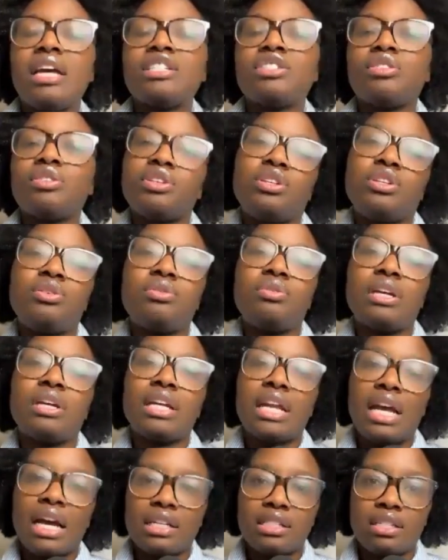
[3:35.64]
so you
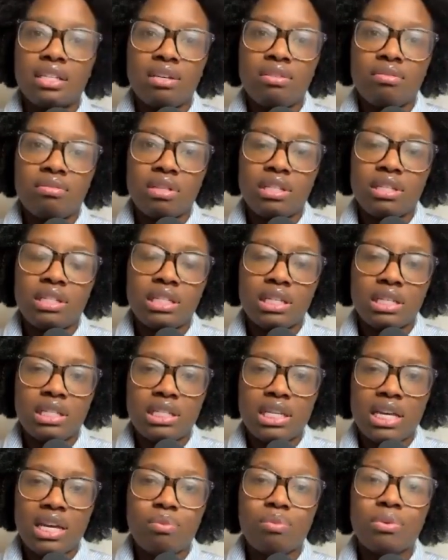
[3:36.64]
can execute this
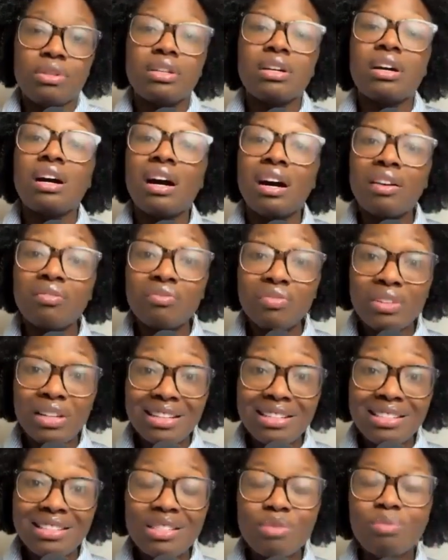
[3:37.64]
exam with
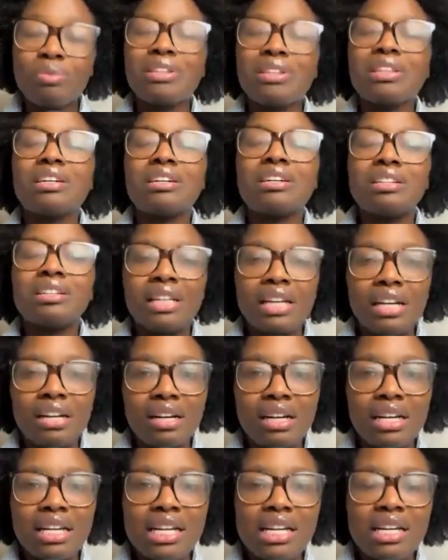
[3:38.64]
confidence, with
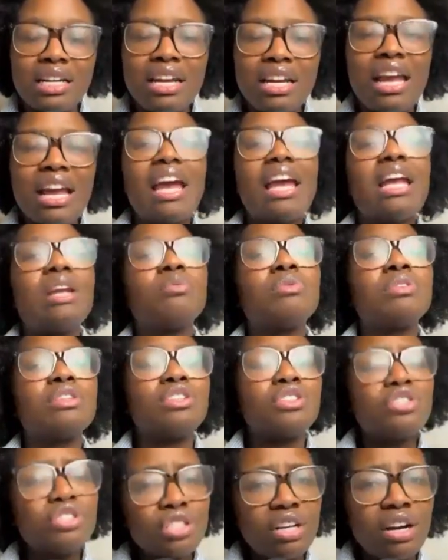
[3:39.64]
clarity, and with
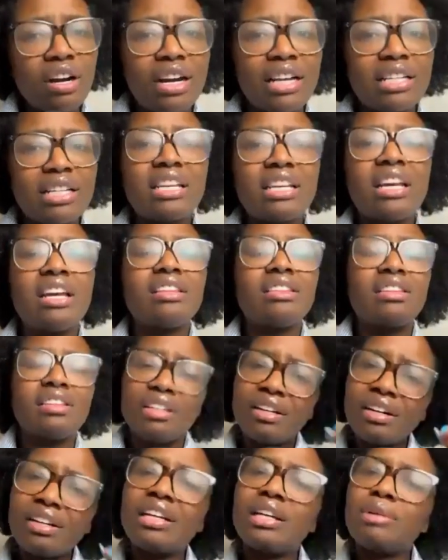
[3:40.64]
assurance that
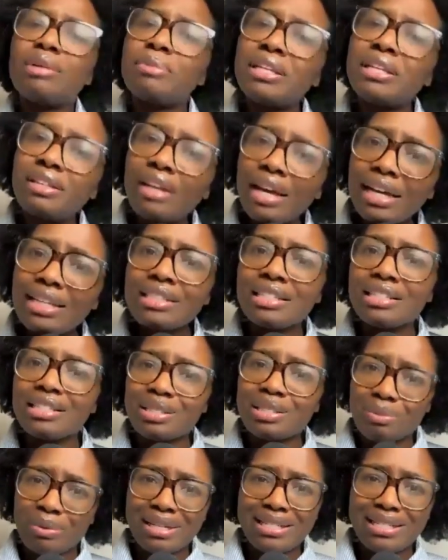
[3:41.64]
you're gonna be
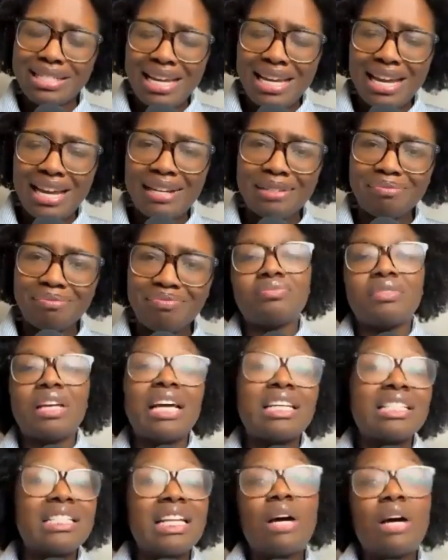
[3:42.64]
licensed one day.
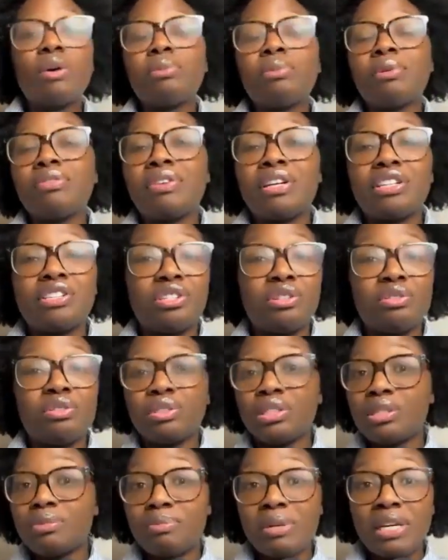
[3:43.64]
As now a professional
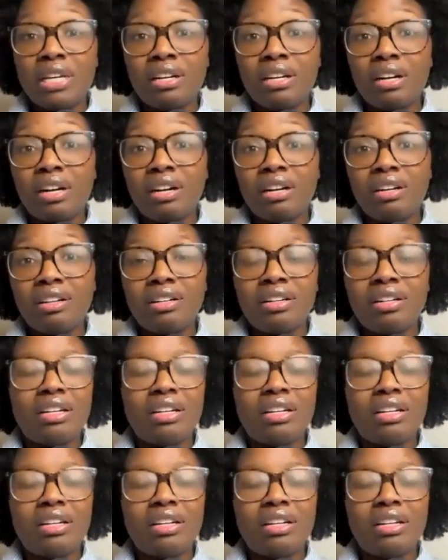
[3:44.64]
speaker,